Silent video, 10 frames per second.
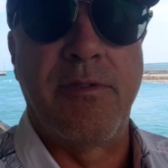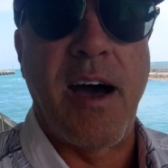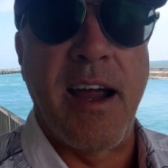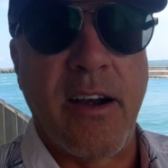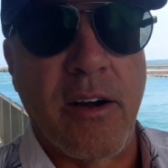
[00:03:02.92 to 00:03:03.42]

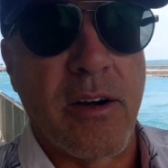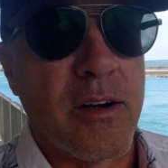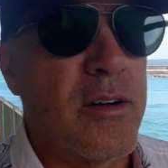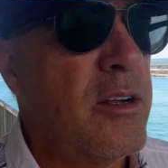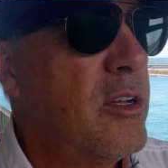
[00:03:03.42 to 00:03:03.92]

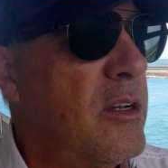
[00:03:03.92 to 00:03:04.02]
Fire,